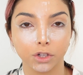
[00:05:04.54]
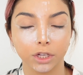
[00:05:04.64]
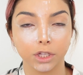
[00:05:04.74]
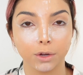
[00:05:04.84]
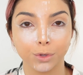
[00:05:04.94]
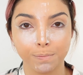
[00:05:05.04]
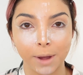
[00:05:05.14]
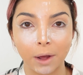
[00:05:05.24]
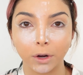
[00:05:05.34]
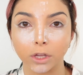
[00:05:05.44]
translucent
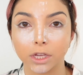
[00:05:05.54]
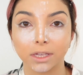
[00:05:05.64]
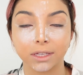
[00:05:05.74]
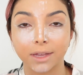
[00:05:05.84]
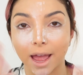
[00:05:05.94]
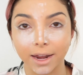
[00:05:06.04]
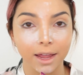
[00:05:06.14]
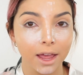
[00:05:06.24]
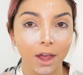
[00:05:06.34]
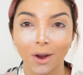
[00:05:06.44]
powder to set
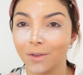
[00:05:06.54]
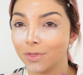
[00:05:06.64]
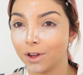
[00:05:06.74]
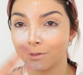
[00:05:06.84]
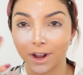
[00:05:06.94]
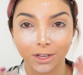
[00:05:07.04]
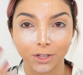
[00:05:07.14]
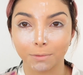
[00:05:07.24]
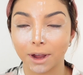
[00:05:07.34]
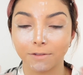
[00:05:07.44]
the
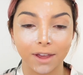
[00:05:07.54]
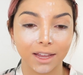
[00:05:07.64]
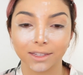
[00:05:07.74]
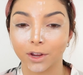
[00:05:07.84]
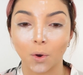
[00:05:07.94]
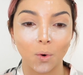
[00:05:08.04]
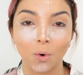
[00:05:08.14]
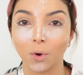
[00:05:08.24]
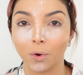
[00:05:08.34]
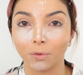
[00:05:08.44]
rest of my face like
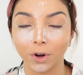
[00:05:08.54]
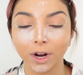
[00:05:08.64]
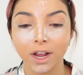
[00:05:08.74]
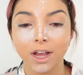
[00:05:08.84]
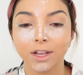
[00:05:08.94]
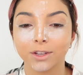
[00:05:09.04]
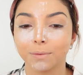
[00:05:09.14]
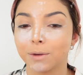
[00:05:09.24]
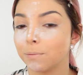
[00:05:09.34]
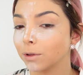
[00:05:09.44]
all over.
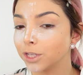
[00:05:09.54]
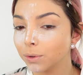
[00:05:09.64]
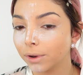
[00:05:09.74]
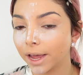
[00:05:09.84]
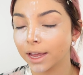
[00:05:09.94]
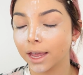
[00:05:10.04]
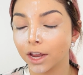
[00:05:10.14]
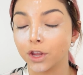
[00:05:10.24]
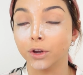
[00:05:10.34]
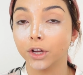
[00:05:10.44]
Some people do like
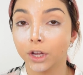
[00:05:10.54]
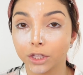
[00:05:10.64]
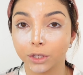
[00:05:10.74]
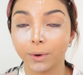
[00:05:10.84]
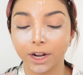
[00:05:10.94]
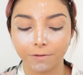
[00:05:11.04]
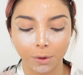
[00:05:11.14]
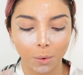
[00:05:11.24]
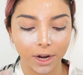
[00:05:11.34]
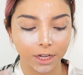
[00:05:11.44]
it. You could do it if
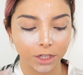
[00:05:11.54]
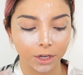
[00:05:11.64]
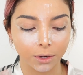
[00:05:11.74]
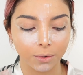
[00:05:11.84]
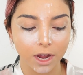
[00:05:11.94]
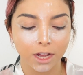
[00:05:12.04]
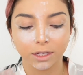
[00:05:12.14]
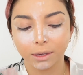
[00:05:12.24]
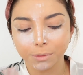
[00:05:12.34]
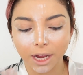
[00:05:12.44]
you wanted to.
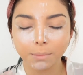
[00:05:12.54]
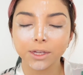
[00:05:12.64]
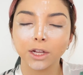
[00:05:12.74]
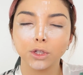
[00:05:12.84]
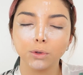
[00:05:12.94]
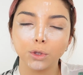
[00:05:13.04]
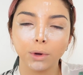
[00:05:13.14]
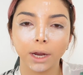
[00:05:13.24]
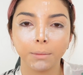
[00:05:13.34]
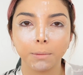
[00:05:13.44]
Sometimes I do
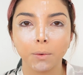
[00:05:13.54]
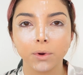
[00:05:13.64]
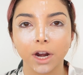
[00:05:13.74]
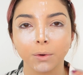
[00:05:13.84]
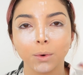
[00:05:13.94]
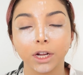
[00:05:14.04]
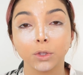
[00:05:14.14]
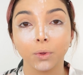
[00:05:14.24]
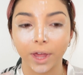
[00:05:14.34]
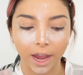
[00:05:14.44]
it, maybe when I don't want to
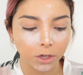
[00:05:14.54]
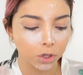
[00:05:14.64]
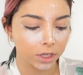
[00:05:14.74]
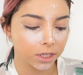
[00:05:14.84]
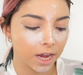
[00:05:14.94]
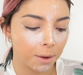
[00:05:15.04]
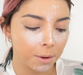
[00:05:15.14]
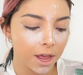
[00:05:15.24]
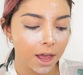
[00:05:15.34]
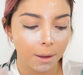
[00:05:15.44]
do the extra
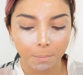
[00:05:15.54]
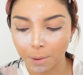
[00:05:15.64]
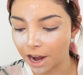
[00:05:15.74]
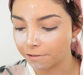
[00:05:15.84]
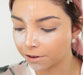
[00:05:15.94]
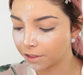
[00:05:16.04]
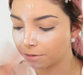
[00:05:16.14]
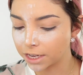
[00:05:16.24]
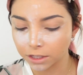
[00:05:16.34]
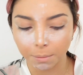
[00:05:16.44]
step. But for the
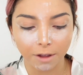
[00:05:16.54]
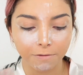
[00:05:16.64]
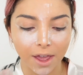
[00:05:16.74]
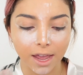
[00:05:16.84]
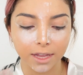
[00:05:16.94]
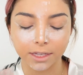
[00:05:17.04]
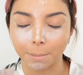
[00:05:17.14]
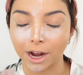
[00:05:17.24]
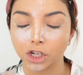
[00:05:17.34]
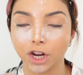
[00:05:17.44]
rest of my face,
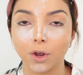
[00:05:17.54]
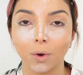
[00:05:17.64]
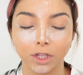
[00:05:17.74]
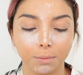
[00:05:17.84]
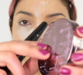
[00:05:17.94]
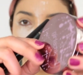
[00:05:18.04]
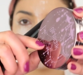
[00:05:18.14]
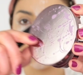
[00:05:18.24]
I'm actually gonna